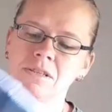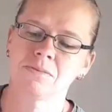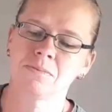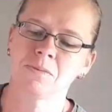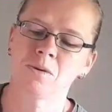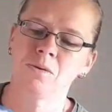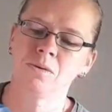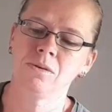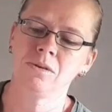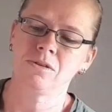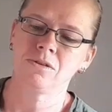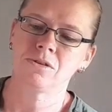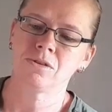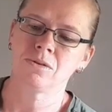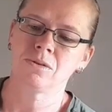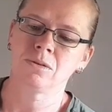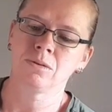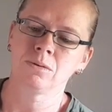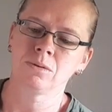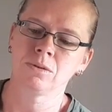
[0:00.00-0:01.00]
small. You
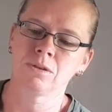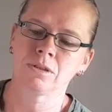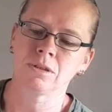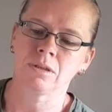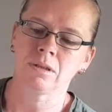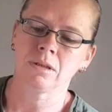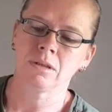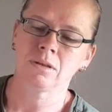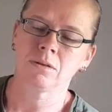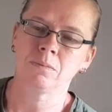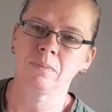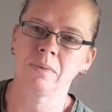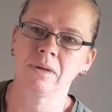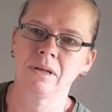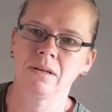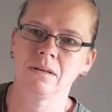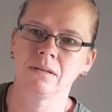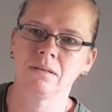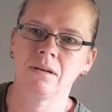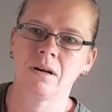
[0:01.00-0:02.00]
do lose a little
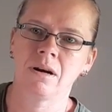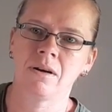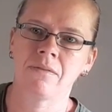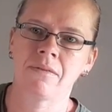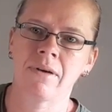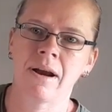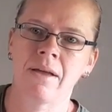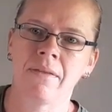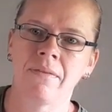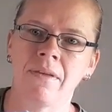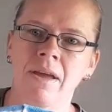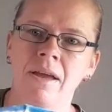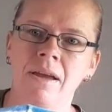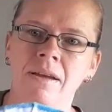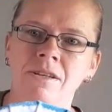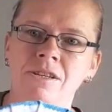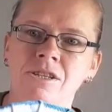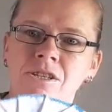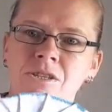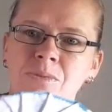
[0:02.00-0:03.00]
bit around the
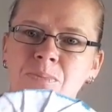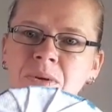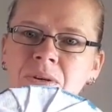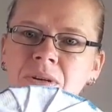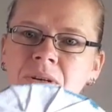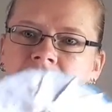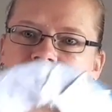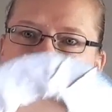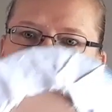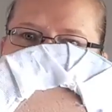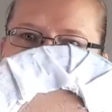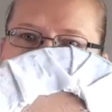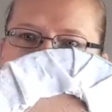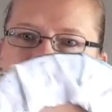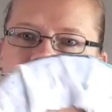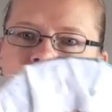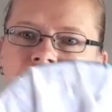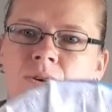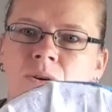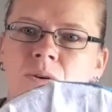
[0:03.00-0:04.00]
edges, but it's
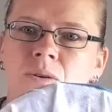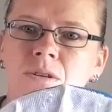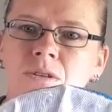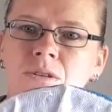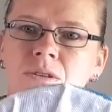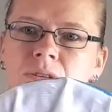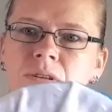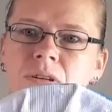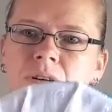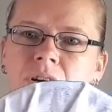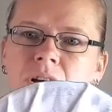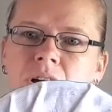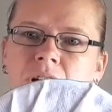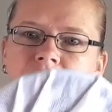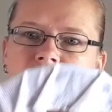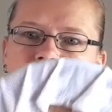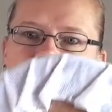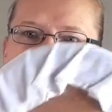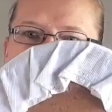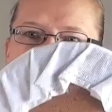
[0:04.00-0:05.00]
not
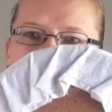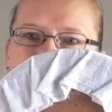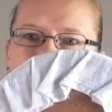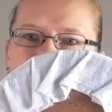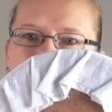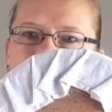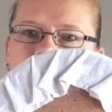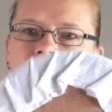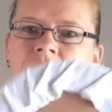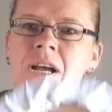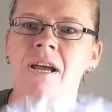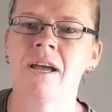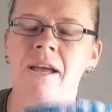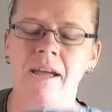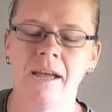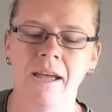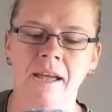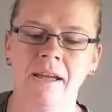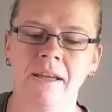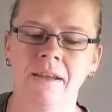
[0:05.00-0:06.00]
too much.
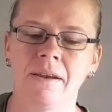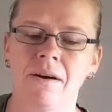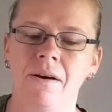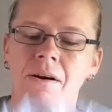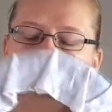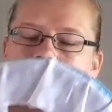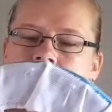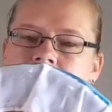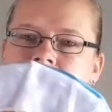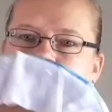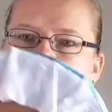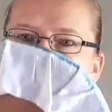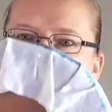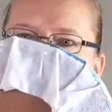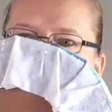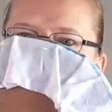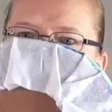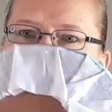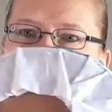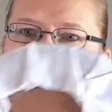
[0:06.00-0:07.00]
And I
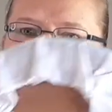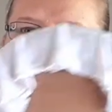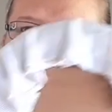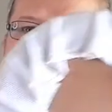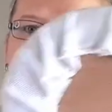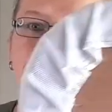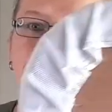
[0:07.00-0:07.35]
just